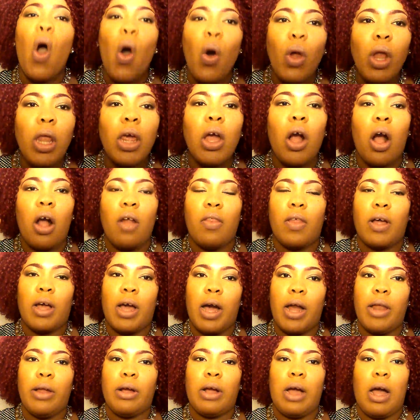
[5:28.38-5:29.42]
only are the
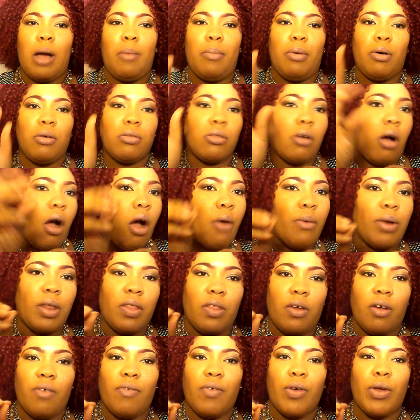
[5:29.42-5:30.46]
color combos already
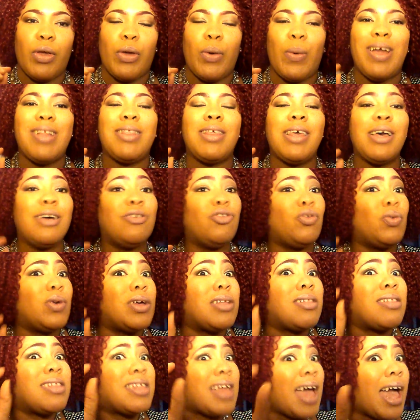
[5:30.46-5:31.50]
there for you, it tells you
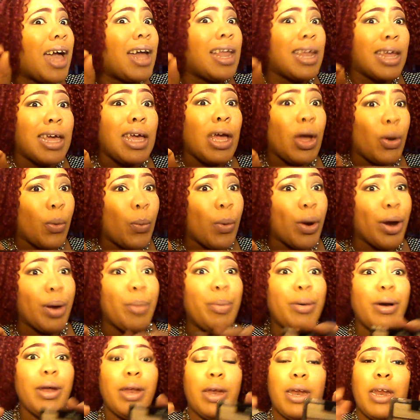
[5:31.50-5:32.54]
exactly where
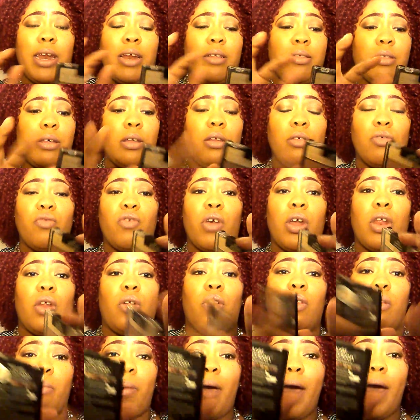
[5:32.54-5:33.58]
to put it, and it's illustrated
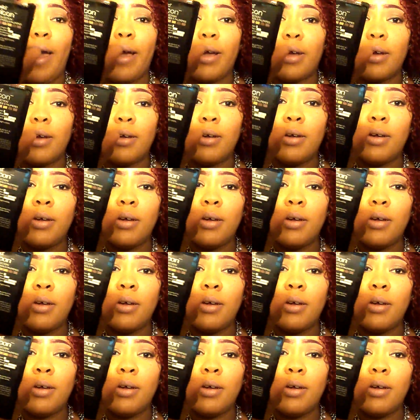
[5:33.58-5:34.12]
on the back.